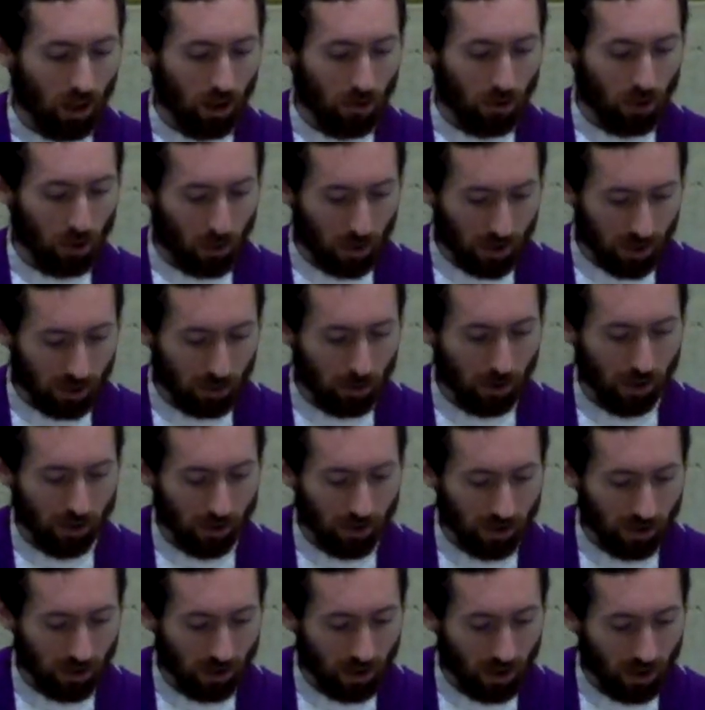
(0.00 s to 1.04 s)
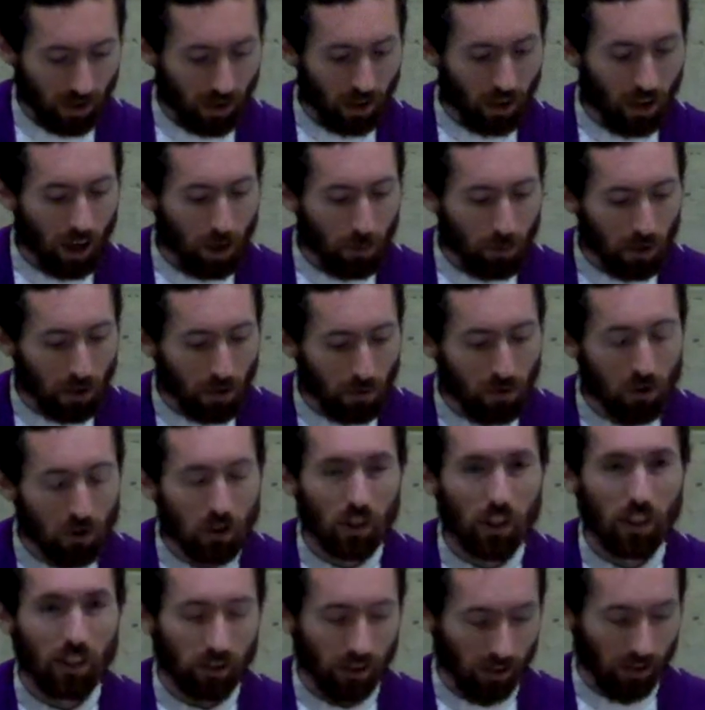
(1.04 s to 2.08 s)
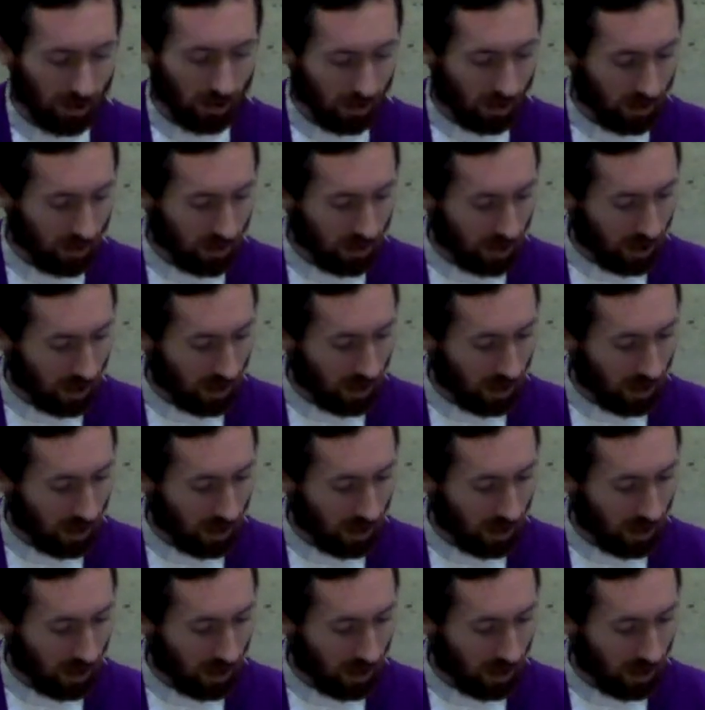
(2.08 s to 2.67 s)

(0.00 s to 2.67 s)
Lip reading: of Christmas, the coming of Jesus,